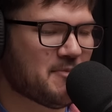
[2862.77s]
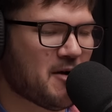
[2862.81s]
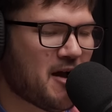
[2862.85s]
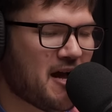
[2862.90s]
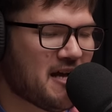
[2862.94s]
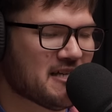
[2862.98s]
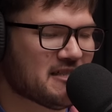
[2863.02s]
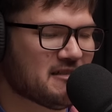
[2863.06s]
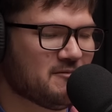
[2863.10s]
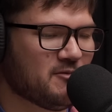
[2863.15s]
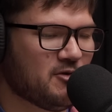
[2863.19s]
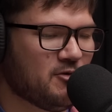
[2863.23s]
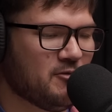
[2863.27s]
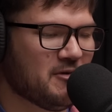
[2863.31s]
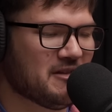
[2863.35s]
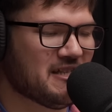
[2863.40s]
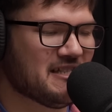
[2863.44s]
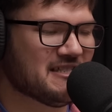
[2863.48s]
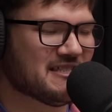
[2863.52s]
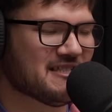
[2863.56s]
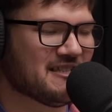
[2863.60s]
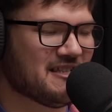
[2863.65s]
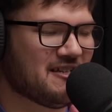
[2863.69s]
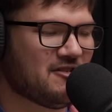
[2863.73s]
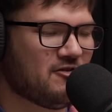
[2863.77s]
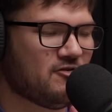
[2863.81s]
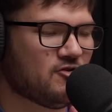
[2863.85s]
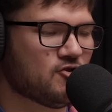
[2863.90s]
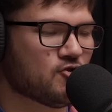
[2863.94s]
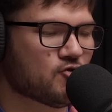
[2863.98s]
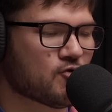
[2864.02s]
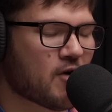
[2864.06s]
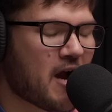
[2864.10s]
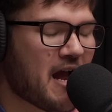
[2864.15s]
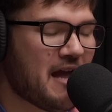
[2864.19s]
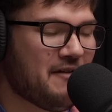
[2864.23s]
possible with as little
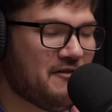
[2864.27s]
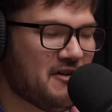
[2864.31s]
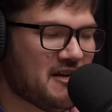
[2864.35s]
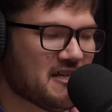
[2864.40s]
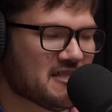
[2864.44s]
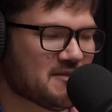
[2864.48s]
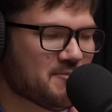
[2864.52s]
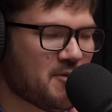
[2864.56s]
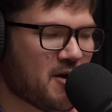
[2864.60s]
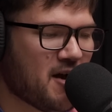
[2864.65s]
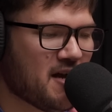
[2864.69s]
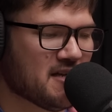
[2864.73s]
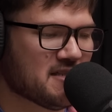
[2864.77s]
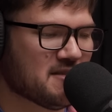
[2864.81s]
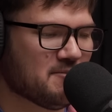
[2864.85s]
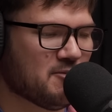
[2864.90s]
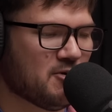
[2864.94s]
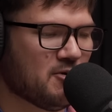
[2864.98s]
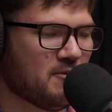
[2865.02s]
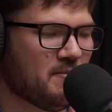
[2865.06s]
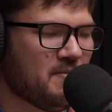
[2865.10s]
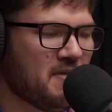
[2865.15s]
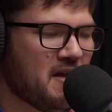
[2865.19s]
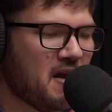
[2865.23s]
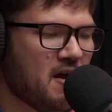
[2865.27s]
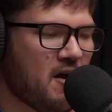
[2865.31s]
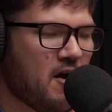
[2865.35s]
driving as possible.